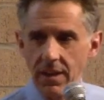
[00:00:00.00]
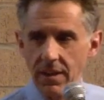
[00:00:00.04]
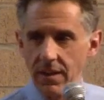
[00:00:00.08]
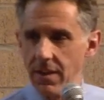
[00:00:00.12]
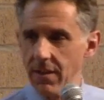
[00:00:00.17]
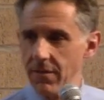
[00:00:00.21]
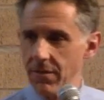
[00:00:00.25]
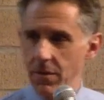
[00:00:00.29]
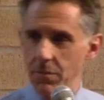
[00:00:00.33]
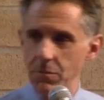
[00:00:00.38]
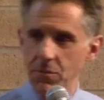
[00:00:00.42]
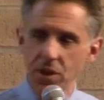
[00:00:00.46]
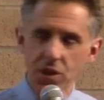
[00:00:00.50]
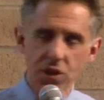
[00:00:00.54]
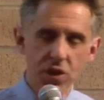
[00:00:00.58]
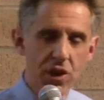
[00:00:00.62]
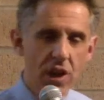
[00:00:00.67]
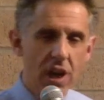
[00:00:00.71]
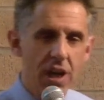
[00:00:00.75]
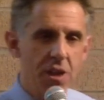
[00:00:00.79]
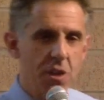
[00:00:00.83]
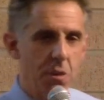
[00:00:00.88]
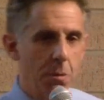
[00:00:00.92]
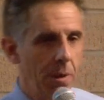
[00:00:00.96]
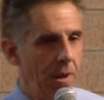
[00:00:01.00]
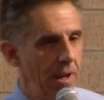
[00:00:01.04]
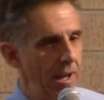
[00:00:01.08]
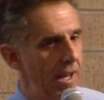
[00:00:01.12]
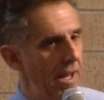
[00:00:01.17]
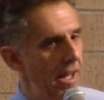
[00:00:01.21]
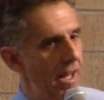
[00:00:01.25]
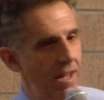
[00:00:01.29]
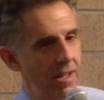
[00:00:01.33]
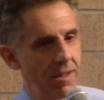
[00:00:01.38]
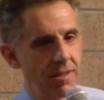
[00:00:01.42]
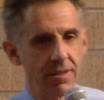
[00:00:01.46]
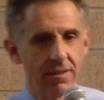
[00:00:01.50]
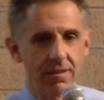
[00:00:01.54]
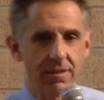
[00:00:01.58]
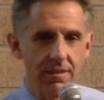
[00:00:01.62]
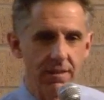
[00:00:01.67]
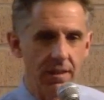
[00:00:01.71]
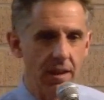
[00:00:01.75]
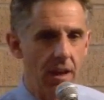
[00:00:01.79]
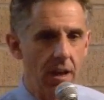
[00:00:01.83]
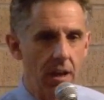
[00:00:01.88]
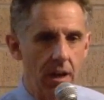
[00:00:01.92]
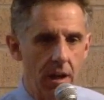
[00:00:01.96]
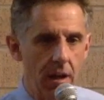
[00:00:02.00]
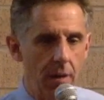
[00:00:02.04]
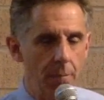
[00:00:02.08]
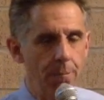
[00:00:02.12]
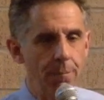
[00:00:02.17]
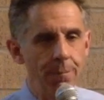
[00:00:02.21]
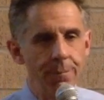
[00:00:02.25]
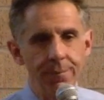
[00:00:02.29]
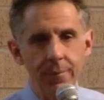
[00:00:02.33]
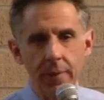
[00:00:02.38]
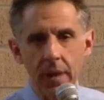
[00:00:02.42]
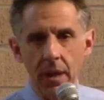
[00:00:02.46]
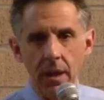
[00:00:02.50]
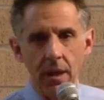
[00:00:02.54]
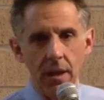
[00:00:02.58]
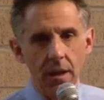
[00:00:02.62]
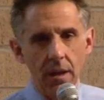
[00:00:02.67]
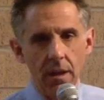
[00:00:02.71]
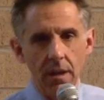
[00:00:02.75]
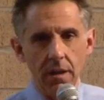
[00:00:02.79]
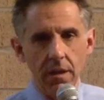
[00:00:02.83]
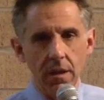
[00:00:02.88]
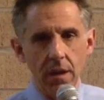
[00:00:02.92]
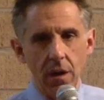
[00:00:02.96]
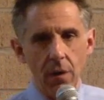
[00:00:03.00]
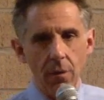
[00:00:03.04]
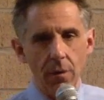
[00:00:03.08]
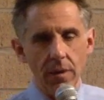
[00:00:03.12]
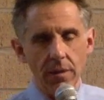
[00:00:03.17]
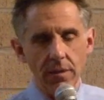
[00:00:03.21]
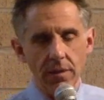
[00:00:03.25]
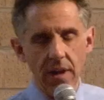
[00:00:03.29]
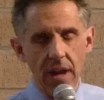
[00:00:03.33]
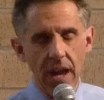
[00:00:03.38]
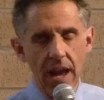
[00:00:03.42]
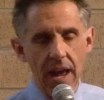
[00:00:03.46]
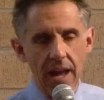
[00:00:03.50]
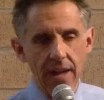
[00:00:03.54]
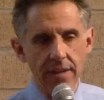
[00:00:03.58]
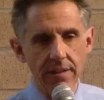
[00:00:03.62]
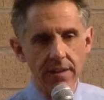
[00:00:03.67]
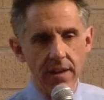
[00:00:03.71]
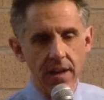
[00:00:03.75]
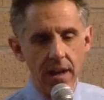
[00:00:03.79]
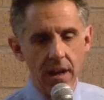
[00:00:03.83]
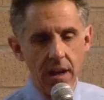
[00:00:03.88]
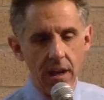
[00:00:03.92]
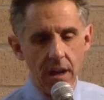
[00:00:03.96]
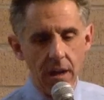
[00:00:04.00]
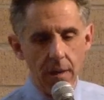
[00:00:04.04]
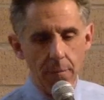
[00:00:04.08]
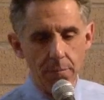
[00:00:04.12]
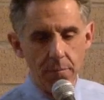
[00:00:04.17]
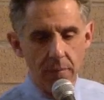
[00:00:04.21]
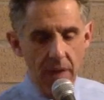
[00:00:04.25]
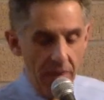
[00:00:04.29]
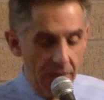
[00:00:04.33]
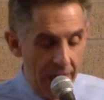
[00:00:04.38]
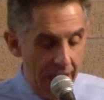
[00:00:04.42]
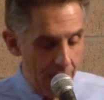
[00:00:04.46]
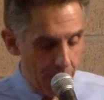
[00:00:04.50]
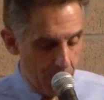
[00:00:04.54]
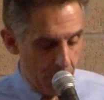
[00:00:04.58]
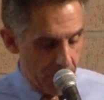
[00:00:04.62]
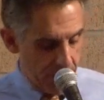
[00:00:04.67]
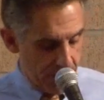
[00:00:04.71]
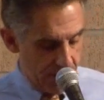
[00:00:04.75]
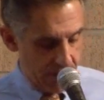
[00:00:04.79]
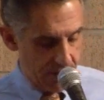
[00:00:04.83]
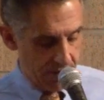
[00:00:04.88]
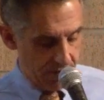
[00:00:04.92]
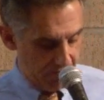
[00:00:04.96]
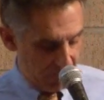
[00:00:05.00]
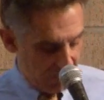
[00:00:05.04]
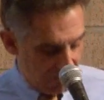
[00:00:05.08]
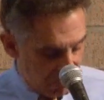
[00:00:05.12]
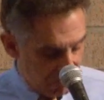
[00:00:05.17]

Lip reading: give them discharge plans, and that was,